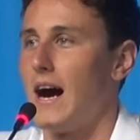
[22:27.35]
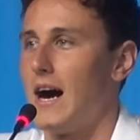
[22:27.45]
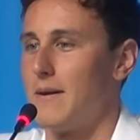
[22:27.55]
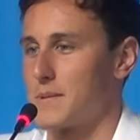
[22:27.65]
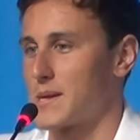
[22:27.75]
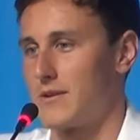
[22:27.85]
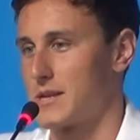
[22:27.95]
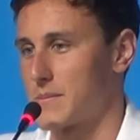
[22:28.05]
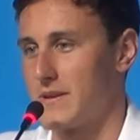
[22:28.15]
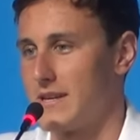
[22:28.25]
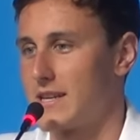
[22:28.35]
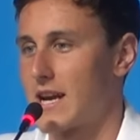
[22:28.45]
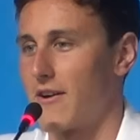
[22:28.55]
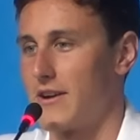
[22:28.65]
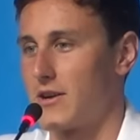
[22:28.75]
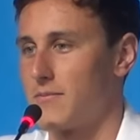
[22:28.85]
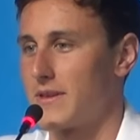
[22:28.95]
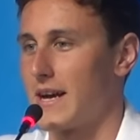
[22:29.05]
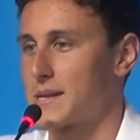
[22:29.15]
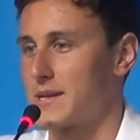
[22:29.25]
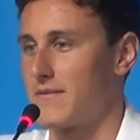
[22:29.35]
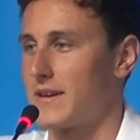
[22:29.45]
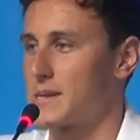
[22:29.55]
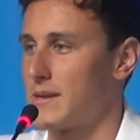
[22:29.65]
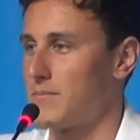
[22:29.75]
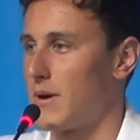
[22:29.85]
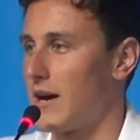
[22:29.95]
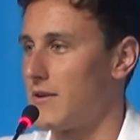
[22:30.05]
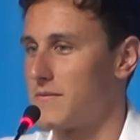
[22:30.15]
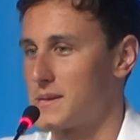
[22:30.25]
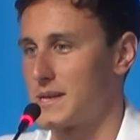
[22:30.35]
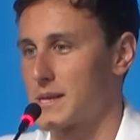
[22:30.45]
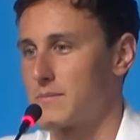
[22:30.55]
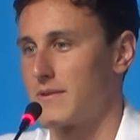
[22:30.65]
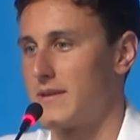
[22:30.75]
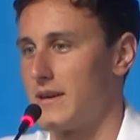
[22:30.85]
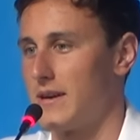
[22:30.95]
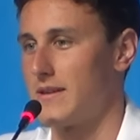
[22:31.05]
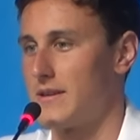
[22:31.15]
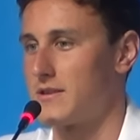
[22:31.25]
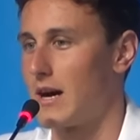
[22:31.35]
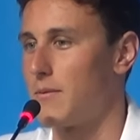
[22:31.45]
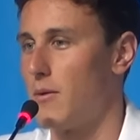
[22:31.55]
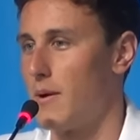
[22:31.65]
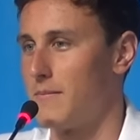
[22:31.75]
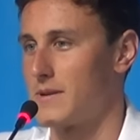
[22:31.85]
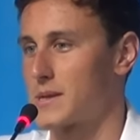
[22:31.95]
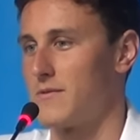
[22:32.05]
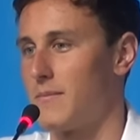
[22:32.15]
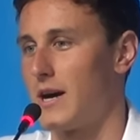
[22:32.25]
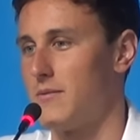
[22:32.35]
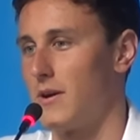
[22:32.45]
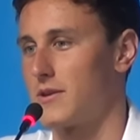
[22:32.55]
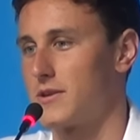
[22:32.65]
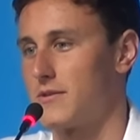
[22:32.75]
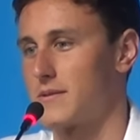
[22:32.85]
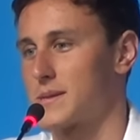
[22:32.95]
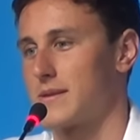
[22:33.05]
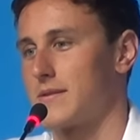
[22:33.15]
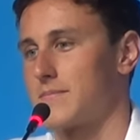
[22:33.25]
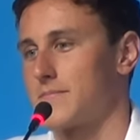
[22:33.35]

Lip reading: So I'll just be carrying on with that stuff. That's in biophysics with the dipole moments of biomolecules.